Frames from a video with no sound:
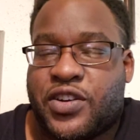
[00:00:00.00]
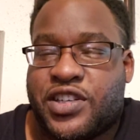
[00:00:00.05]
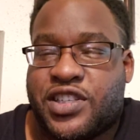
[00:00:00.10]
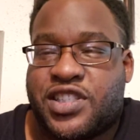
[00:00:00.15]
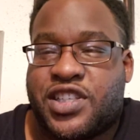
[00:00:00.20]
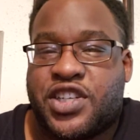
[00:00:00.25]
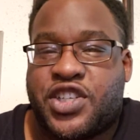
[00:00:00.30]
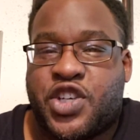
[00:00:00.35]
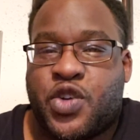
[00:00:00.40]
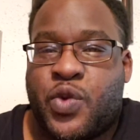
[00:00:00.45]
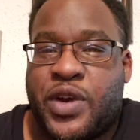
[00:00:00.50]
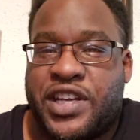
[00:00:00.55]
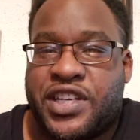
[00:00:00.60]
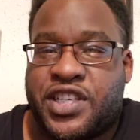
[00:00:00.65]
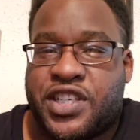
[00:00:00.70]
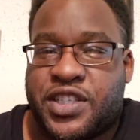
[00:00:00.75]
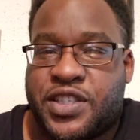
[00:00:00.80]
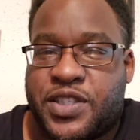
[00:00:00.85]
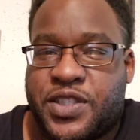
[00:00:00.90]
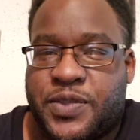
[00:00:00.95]

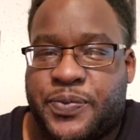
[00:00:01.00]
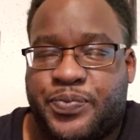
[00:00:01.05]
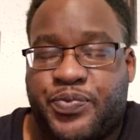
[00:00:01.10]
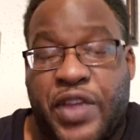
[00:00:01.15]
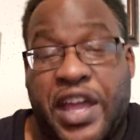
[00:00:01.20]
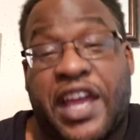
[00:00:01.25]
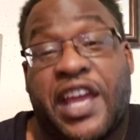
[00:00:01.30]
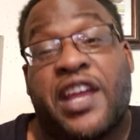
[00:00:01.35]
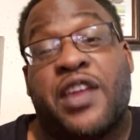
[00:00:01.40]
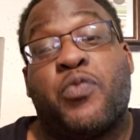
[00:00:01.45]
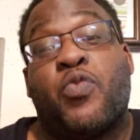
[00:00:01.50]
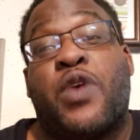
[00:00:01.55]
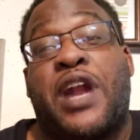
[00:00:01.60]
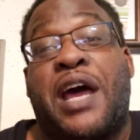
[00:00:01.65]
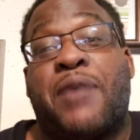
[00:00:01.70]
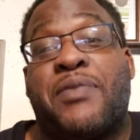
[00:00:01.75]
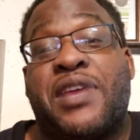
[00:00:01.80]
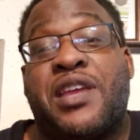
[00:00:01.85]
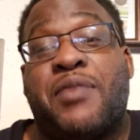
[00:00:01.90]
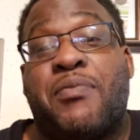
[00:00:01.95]
situations. And what
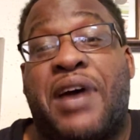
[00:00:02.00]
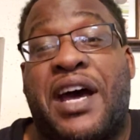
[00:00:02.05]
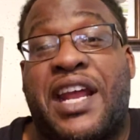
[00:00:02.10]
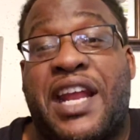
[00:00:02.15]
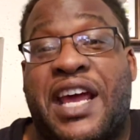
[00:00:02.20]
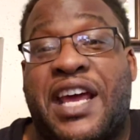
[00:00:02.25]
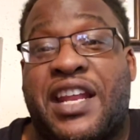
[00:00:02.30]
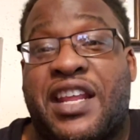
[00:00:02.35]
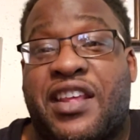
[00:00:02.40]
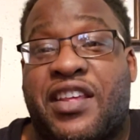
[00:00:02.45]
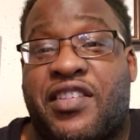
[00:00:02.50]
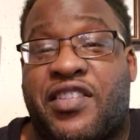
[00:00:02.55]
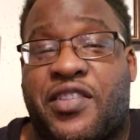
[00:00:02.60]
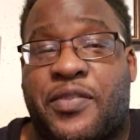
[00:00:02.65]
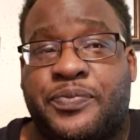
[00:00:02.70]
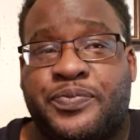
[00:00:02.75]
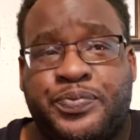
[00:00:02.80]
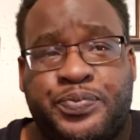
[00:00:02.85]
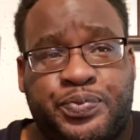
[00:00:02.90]
I mean by that is